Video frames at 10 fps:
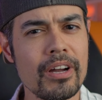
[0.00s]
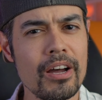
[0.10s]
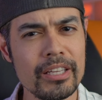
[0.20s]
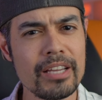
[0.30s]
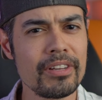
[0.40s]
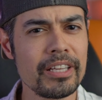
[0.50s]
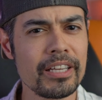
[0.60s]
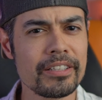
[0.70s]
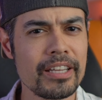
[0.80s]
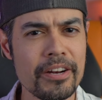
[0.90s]
I'll leave a
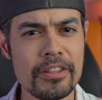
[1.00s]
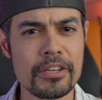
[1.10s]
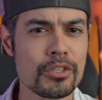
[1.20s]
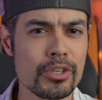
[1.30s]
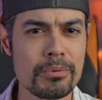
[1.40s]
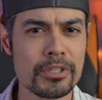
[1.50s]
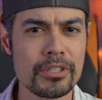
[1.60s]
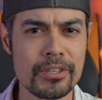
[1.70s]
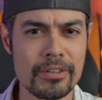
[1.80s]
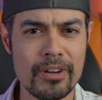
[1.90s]
link down in the description
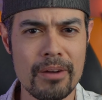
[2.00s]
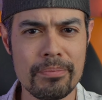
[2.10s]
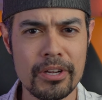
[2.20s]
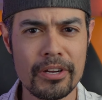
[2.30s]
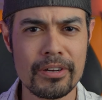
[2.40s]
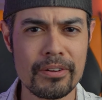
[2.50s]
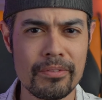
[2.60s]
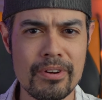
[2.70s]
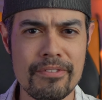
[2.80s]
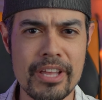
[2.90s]
or up here,
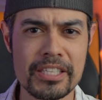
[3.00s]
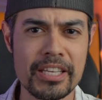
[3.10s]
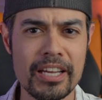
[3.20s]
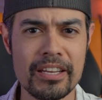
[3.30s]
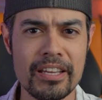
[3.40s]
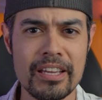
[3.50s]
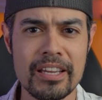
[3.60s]
wherever that's at.